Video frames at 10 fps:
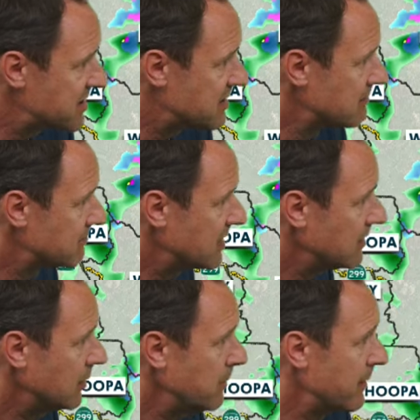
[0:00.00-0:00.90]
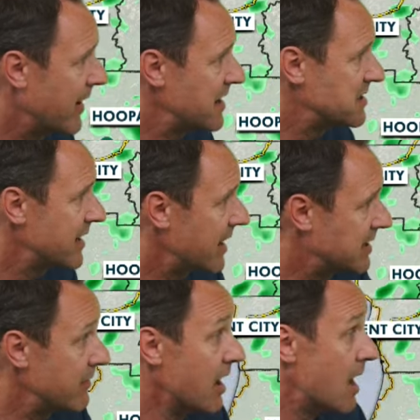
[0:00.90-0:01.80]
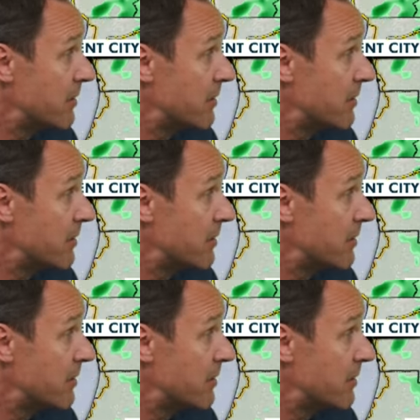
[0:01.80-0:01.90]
just a little bit of isolated activity.